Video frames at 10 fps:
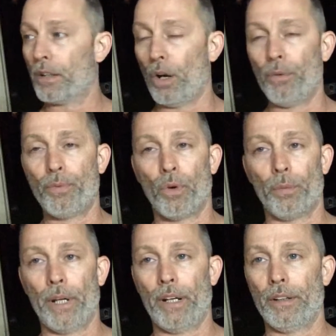go for
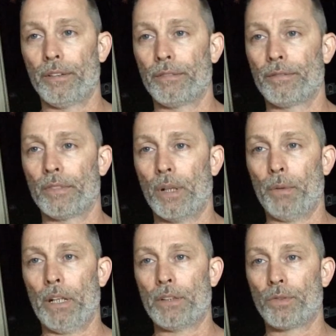it, man. I
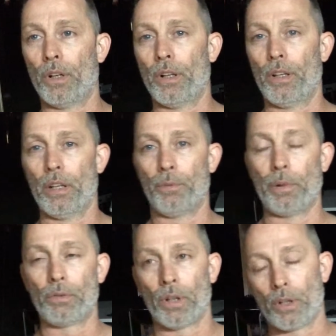mean, it'd
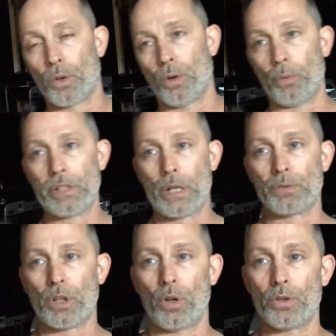be really cool. I wish I
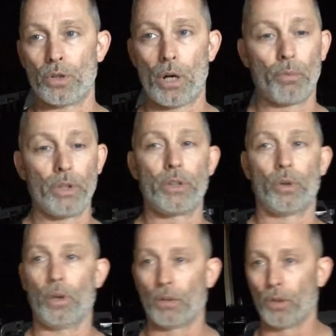was closer. I would
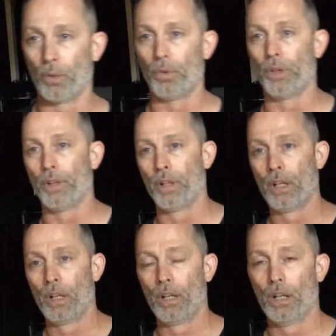do it. I really would.
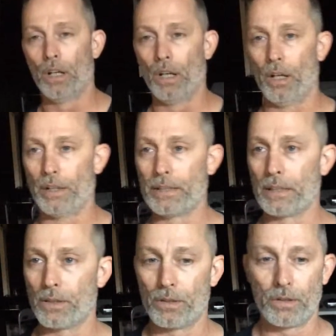It's
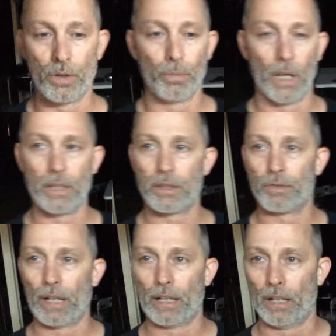just too
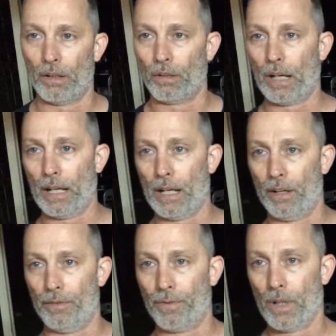much right now. I
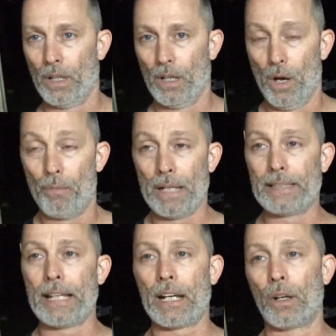have my
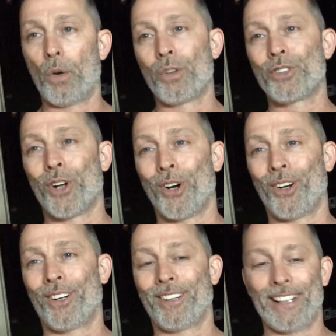second oldest
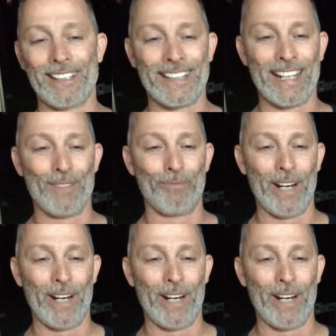daughter is getting